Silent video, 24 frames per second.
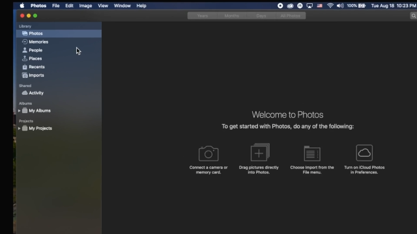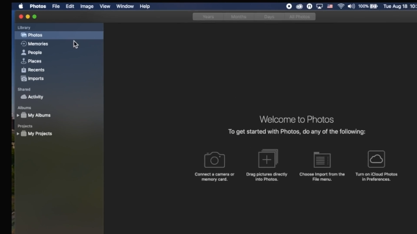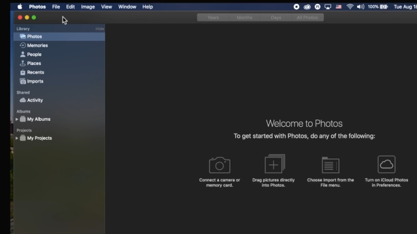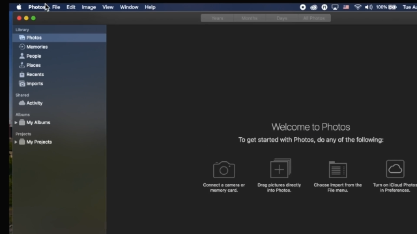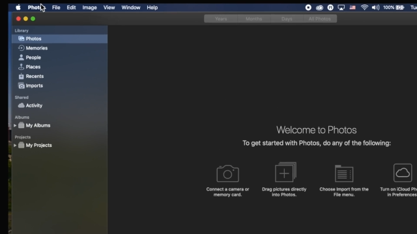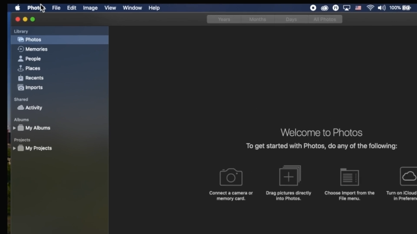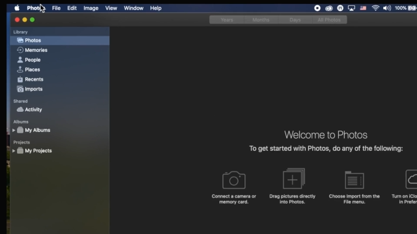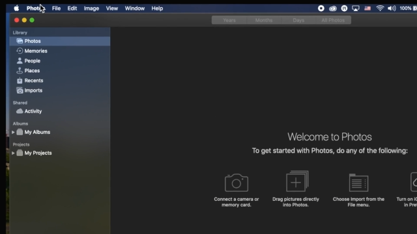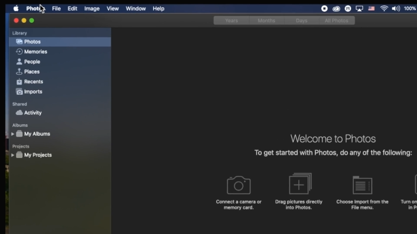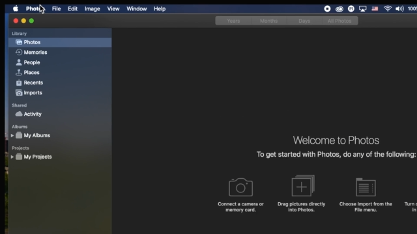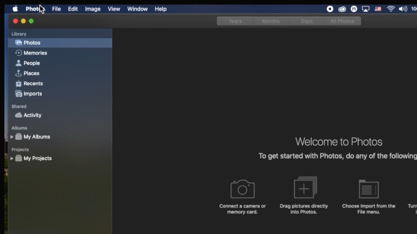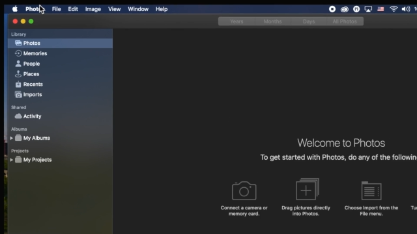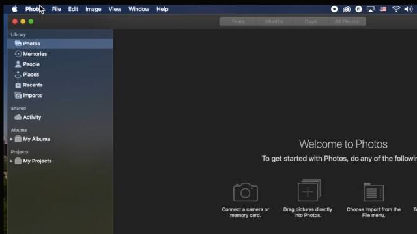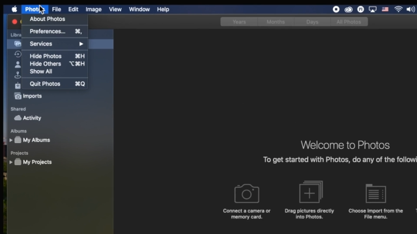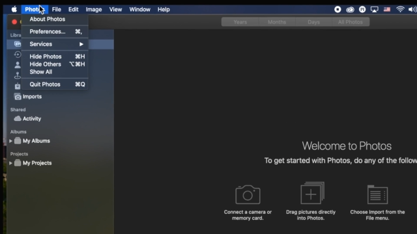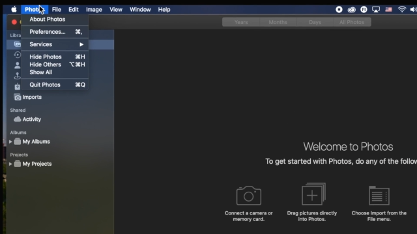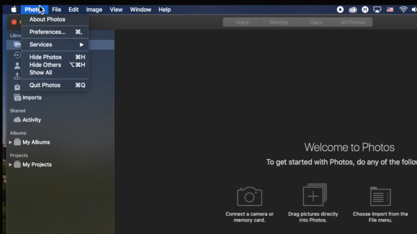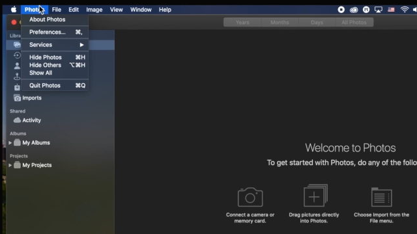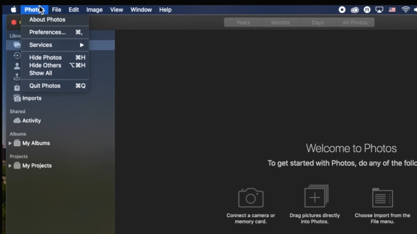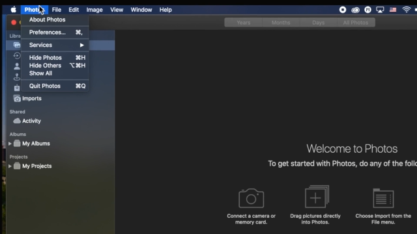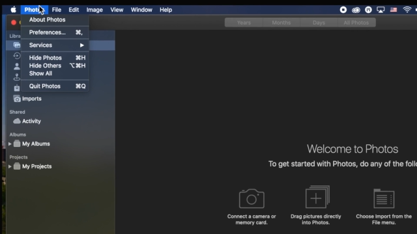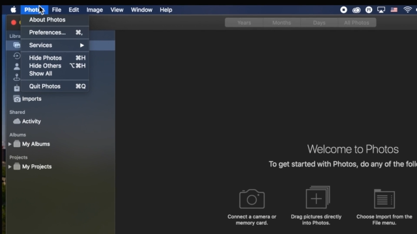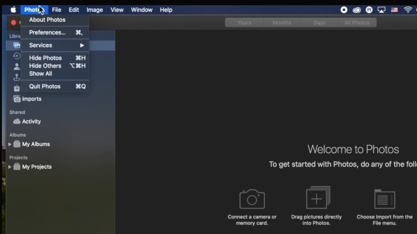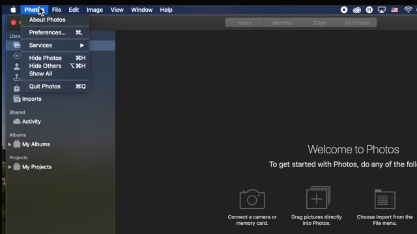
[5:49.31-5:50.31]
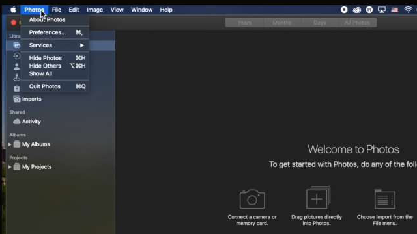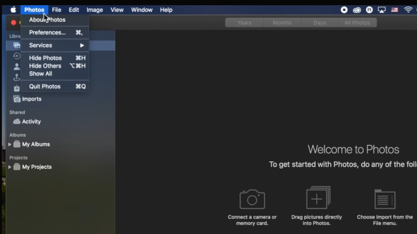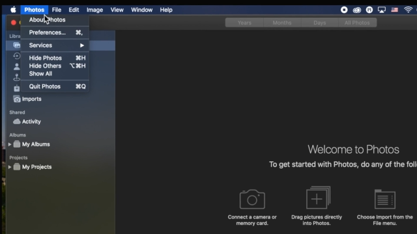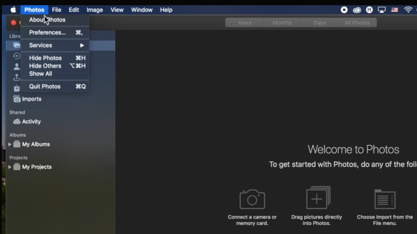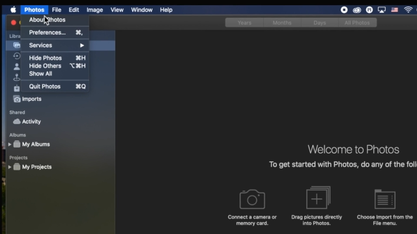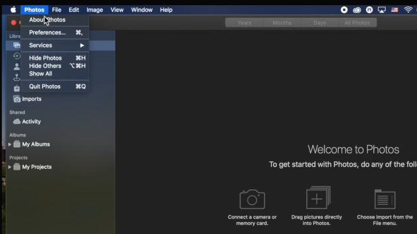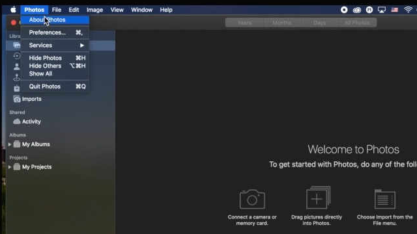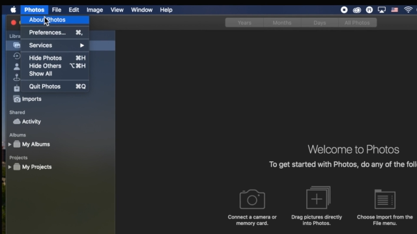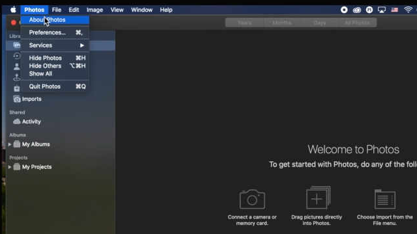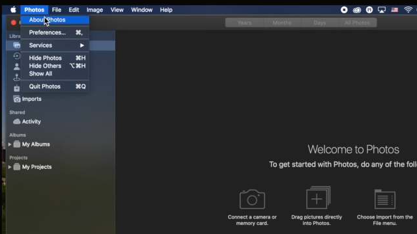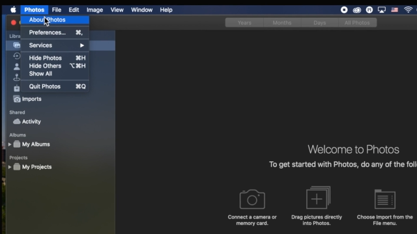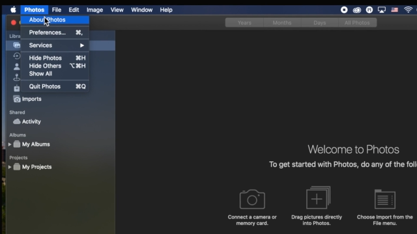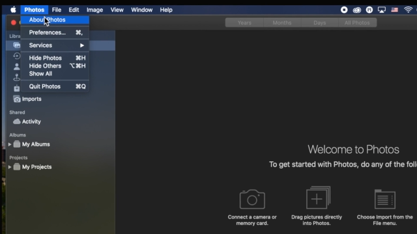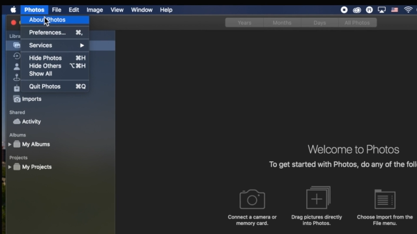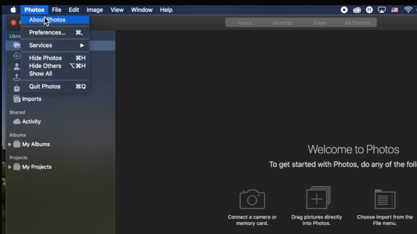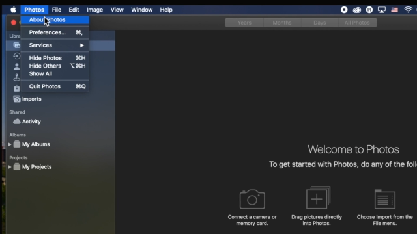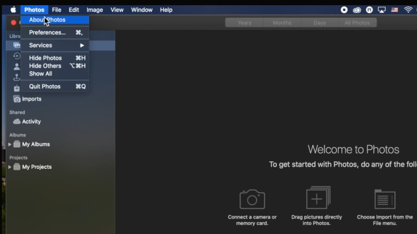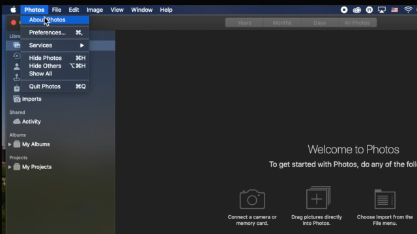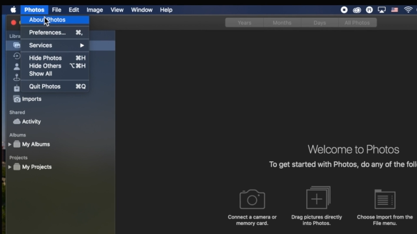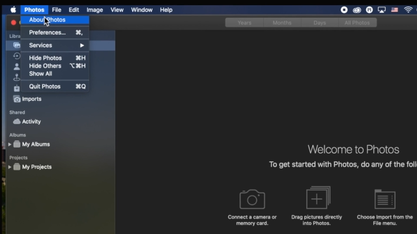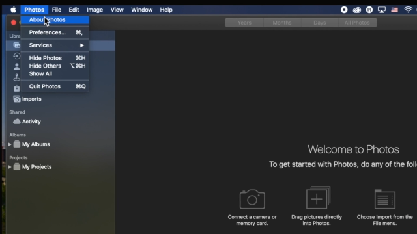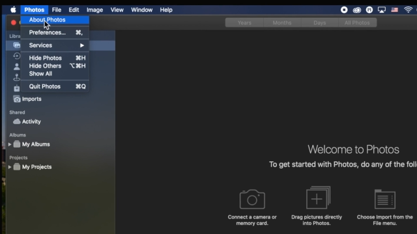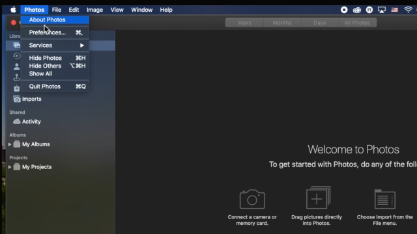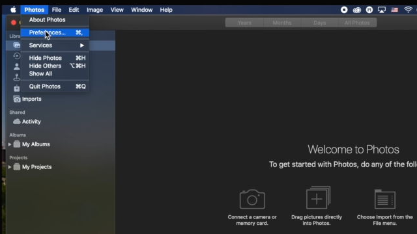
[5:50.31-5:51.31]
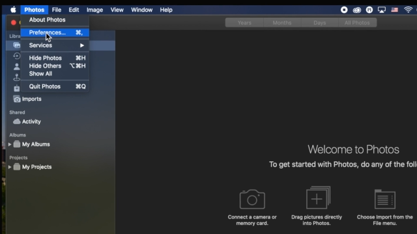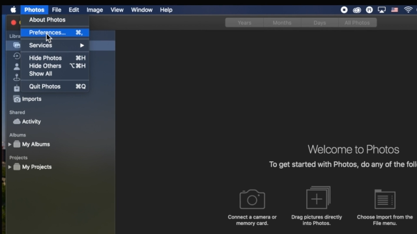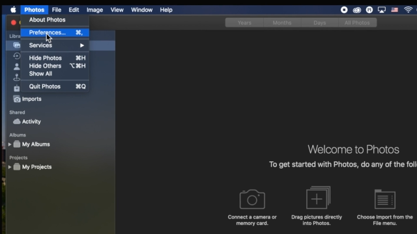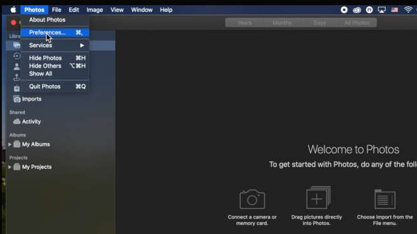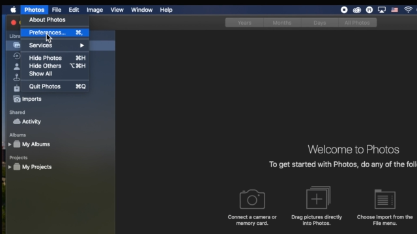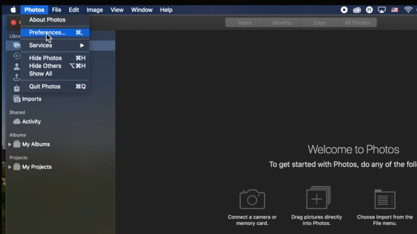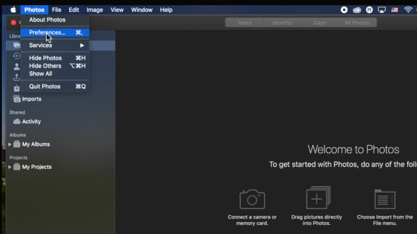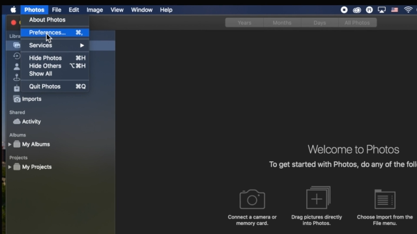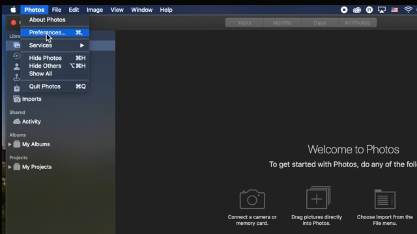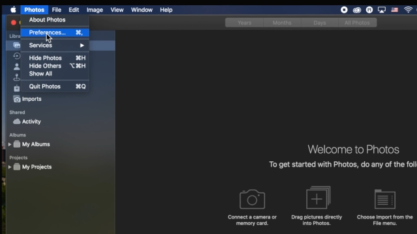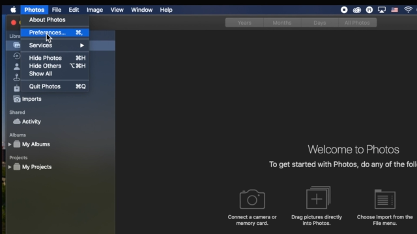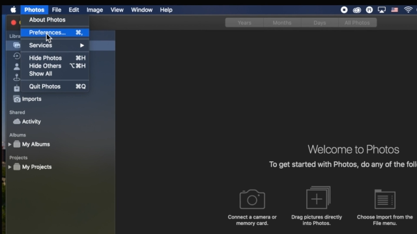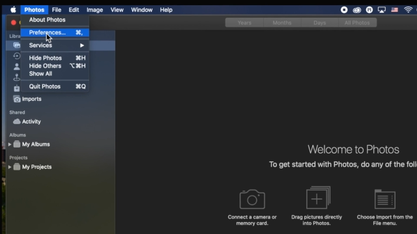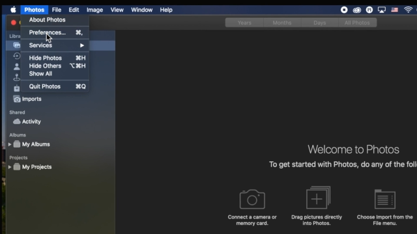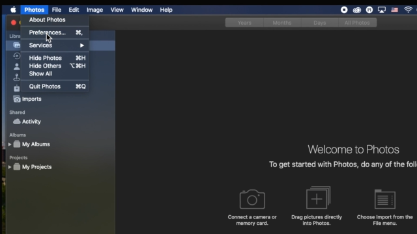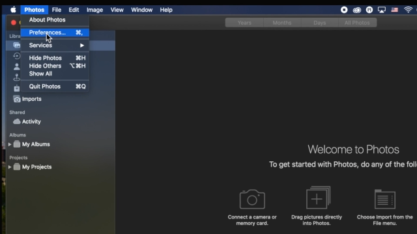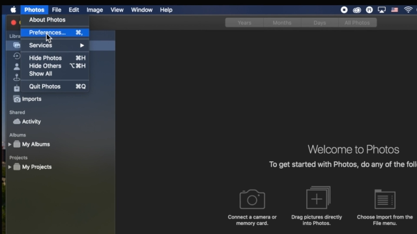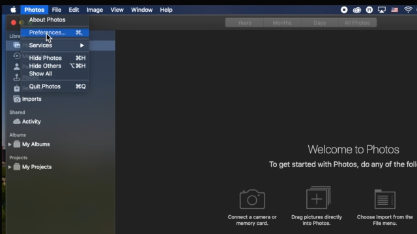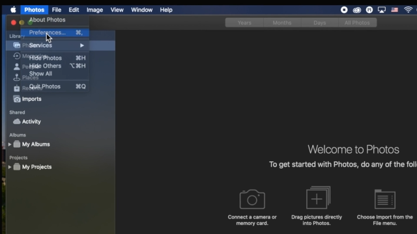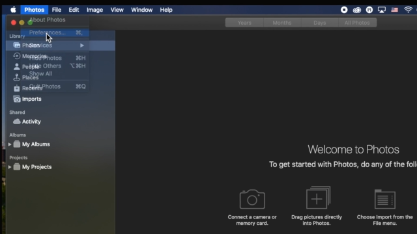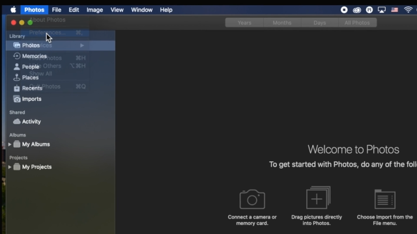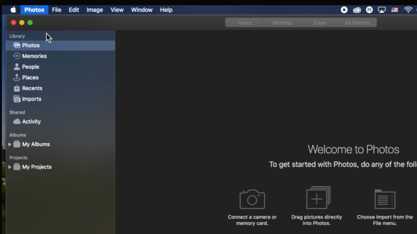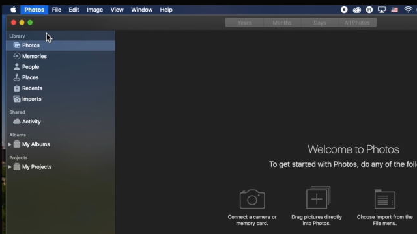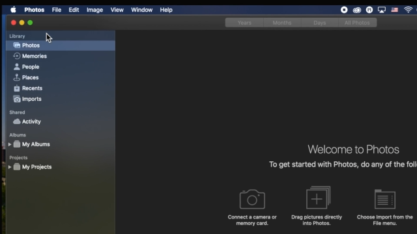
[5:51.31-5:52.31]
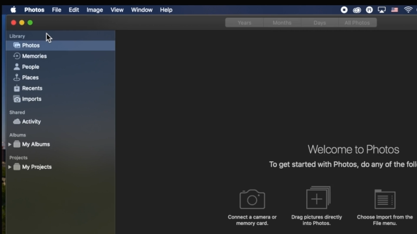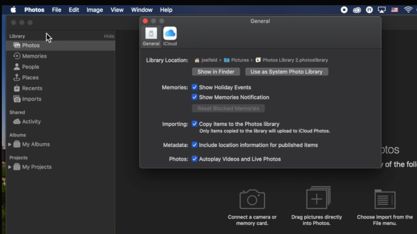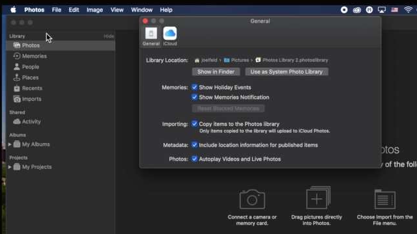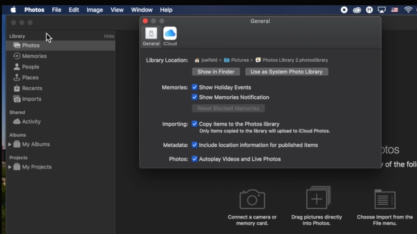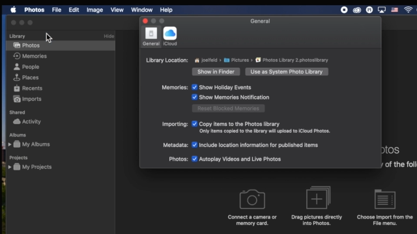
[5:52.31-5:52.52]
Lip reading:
[unreadable: no face in view]